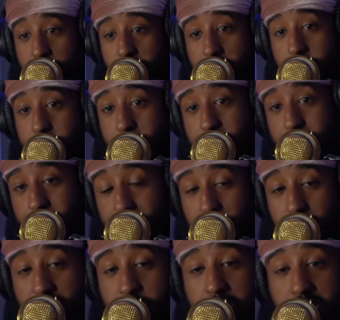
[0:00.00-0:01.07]
Learning
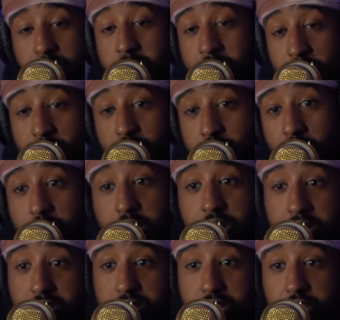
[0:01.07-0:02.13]
responsibility, and also learning
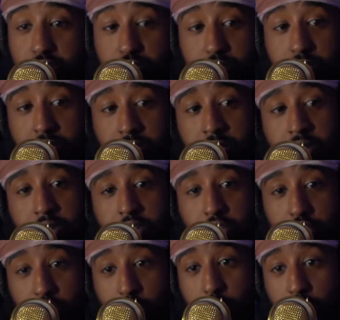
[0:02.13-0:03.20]
how to schedule
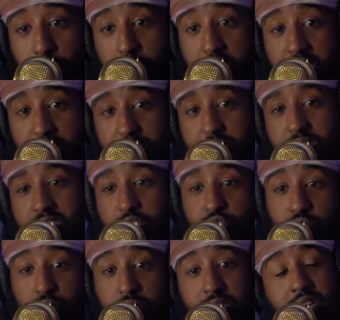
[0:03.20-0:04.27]
your whole life, because
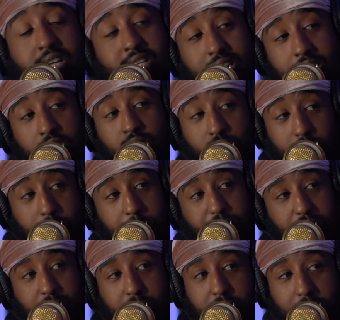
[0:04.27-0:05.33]
you dictate
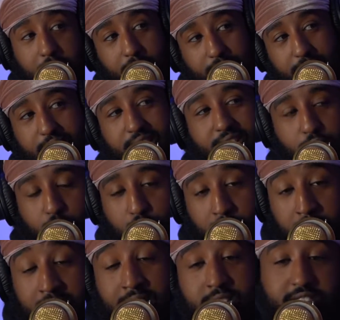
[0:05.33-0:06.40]
I think the whole
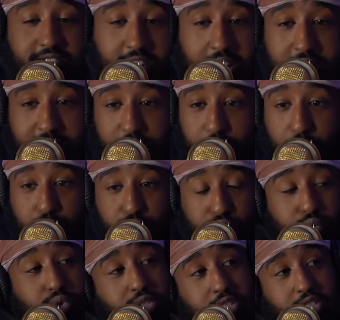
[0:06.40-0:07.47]
9 to 5 and the whole
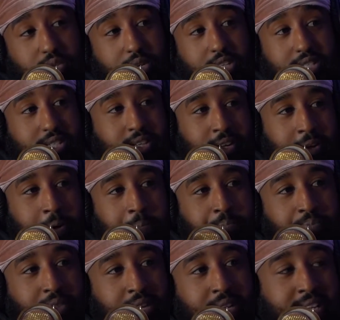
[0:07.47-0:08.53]
school situation
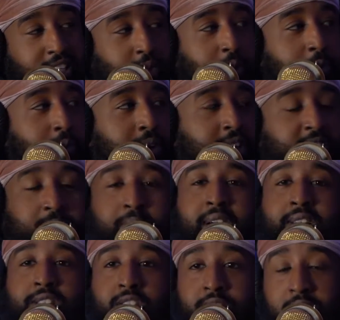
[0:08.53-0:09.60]
gets people in this
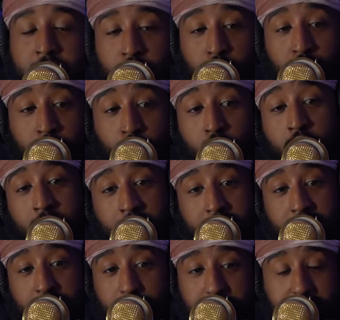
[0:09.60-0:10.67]
mindset of I can only work in
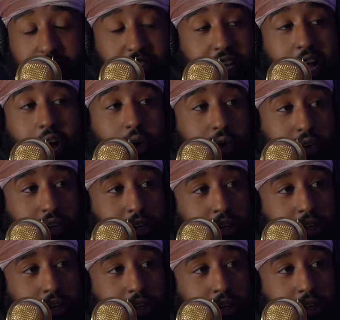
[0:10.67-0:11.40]
this specific hour.